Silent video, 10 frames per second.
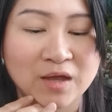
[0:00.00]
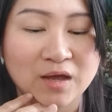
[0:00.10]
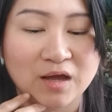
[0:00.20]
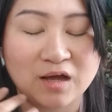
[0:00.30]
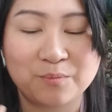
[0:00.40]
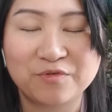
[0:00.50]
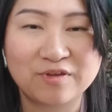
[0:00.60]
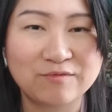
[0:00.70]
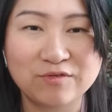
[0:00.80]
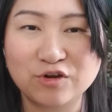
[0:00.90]
Um,
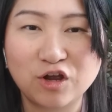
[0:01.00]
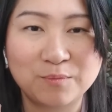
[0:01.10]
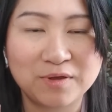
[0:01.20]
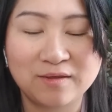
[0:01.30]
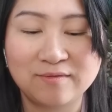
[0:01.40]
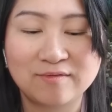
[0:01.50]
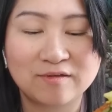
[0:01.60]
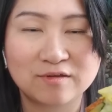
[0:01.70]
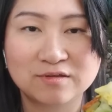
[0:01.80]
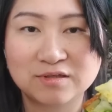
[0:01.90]
some of your comments
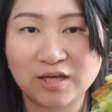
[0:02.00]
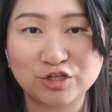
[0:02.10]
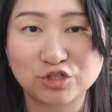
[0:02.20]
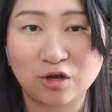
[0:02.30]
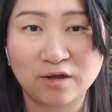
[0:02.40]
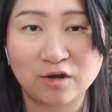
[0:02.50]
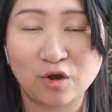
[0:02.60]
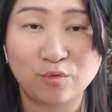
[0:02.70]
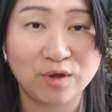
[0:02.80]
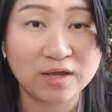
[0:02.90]
touched on
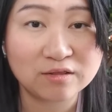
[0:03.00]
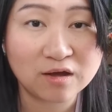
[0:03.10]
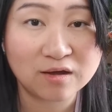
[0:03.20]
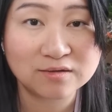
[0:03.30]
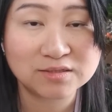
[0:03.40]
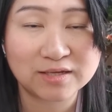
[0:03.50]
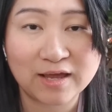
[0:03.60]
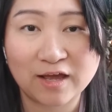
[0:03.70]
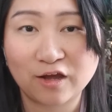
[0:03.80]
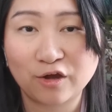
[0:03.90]
weight loss and
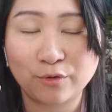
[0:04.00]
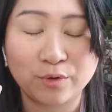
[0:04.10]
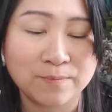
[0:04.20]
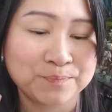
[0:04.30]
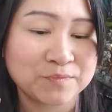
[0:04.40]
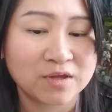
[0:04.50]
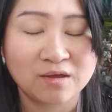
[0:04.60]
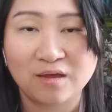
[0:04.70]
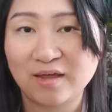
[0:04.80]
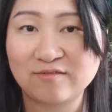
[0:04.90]
how
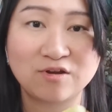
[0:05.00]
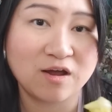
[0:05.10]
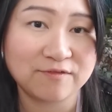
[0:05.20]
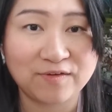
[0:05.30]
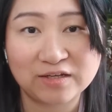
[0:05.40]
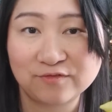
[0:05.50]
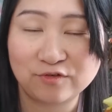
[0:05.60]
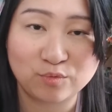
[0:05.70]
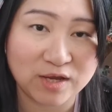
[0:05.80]
it's not effective for weight